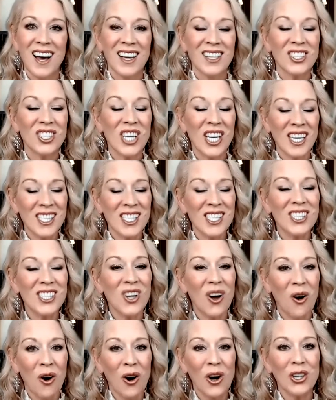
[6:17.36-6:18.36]
chances
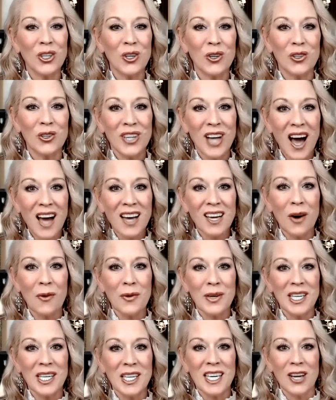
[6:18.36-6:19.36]
are you're not
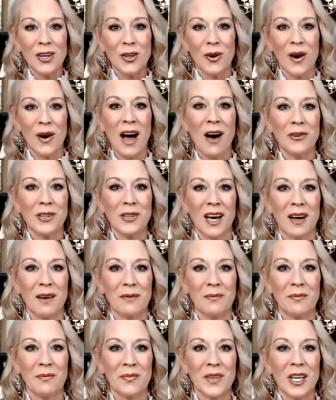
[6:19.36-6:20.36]
going to get your outcome.
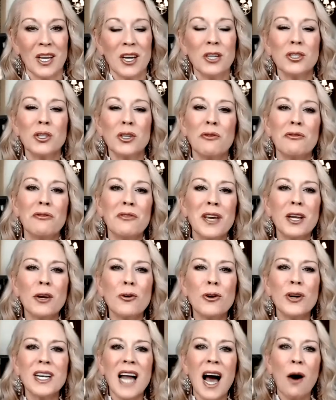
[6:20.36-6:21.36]
So figure
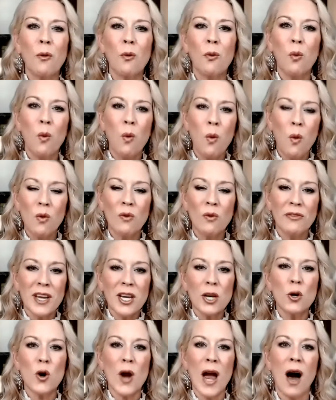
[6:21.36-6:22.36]
out
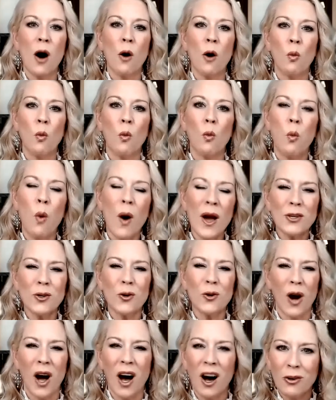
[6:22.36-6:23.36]
what you're
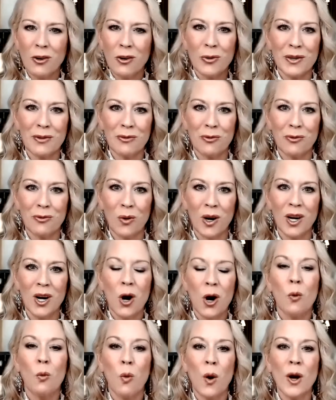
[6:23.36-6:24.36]
hungry for,
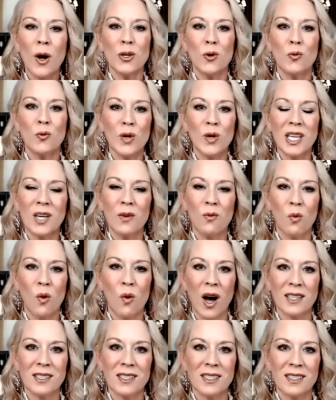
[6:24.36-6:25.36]
what you really
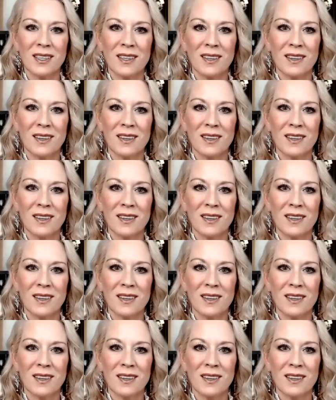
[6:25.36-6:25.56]
want,